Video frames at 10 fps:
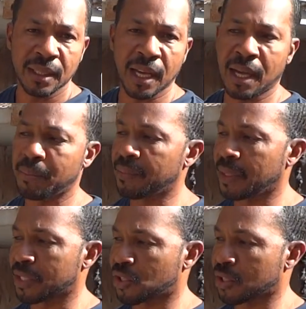
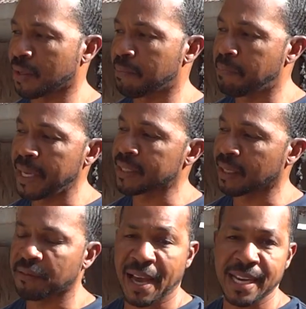It's just a
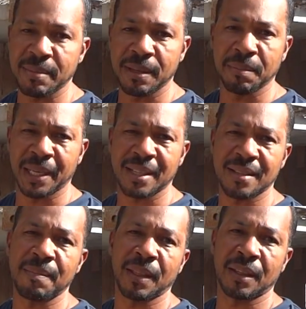basic vitamin, but it's
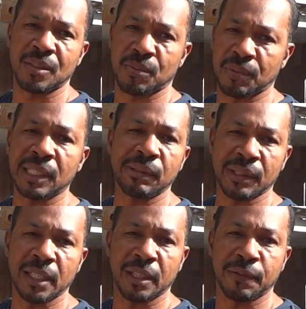something that's really,
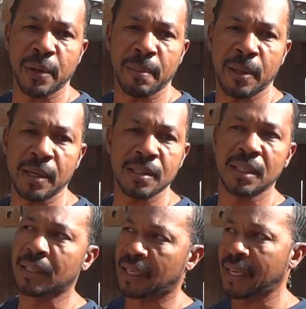really good for your birds,
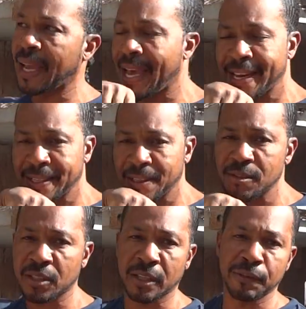and I add it
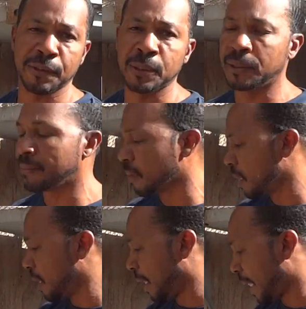into their food.